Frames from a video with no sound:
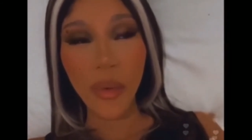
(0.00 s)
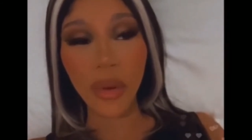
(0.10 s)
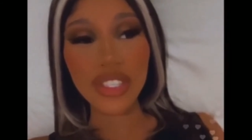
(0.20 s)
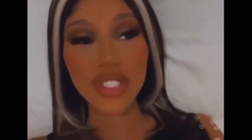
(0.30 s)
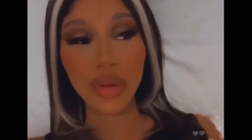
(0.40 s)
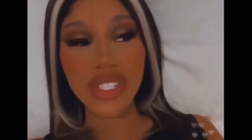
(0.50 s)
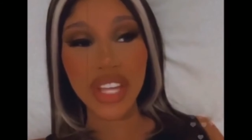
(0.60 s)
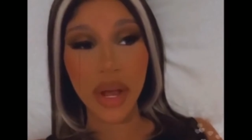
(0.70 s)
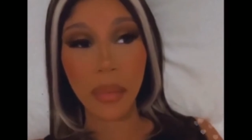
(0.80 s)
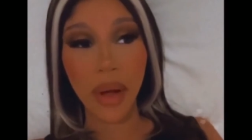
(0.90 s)
what's so
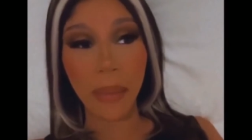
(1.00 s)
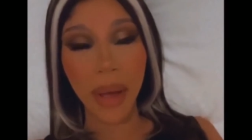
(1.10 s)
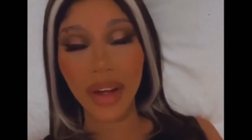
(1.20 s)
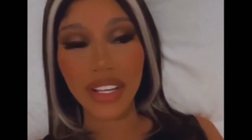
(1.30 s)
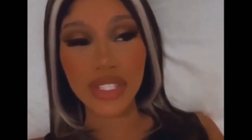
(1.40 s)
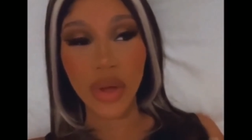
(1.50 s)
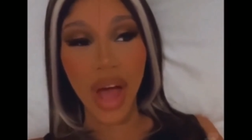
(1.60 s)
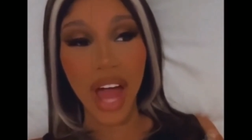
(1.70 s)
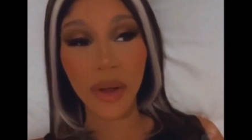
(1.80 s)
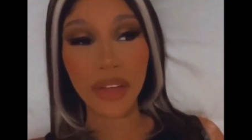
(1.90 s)
terrible about it
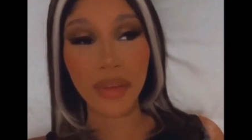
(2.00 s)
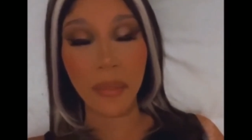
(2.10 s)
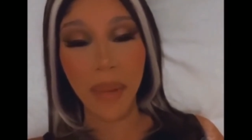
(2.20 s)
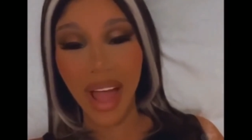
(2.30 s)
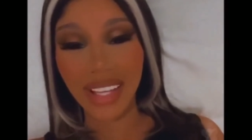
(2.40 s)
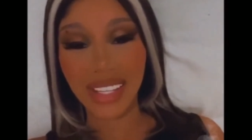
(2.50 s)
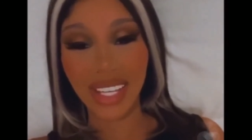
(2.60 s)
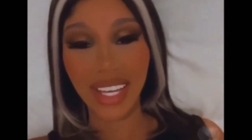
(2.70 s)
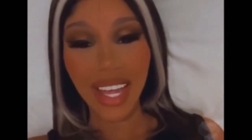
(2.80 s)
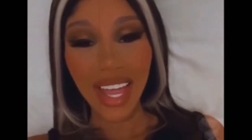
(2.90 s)
so i don't even mind
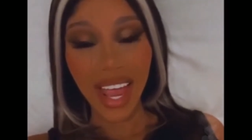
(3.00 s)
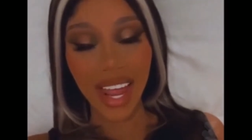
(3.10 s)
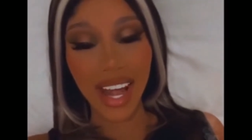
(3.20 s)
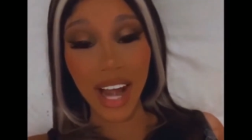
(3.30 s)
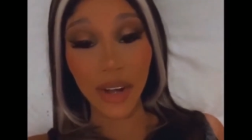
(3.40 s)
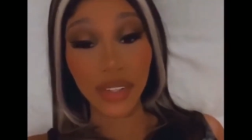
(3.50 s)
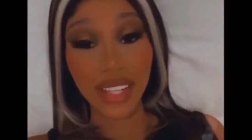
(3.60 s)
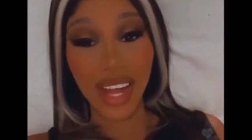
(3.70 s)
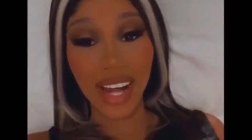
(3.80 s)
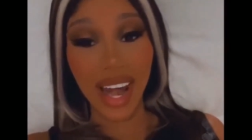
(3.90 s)
it and i
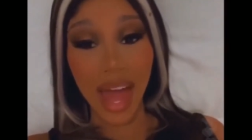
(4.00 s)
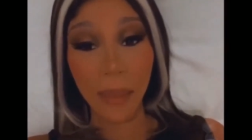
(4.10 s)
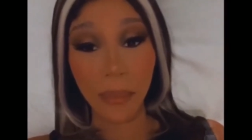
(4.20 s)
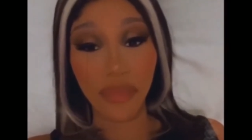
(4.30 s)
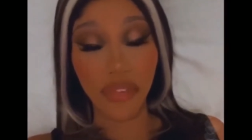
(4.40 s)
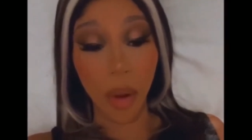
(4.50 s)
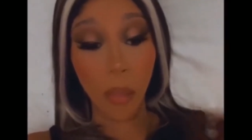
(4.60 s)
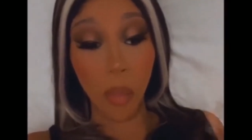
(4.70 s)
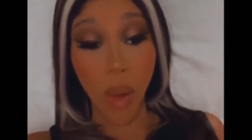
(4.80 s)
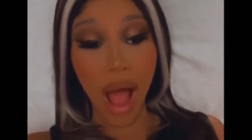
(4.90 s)
learned that a lot
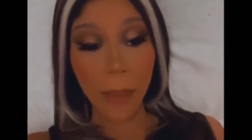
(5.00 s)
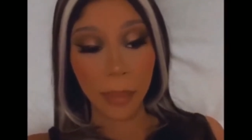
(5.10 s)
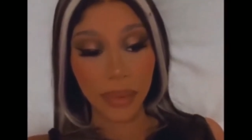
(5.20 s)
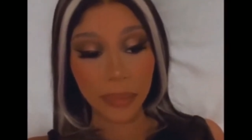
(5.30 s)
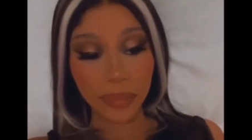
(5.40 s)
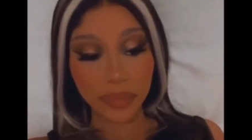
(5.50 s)
from wap